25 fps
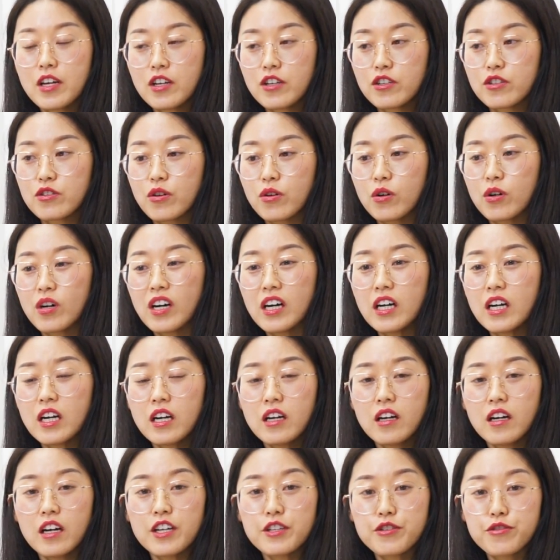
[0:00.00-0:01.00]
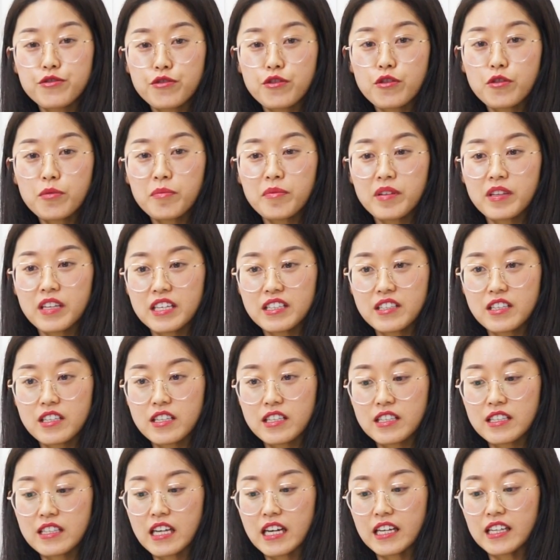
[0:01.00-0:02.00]
So assume this
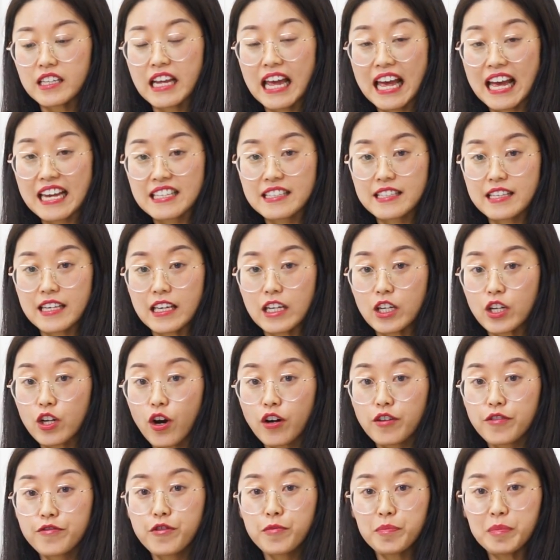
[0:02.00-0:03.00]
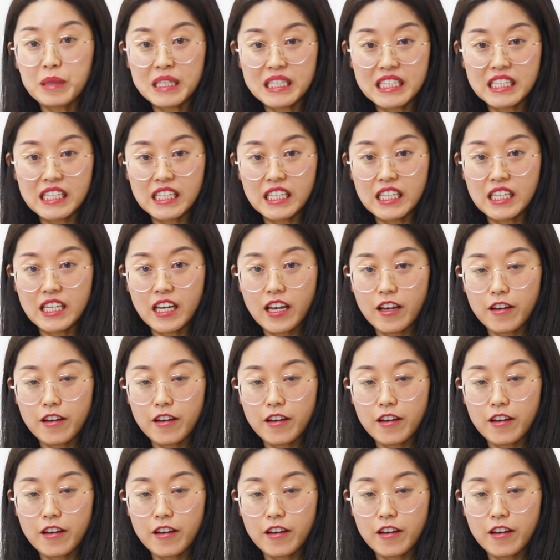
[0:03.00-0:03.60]
is an essay not for PTE.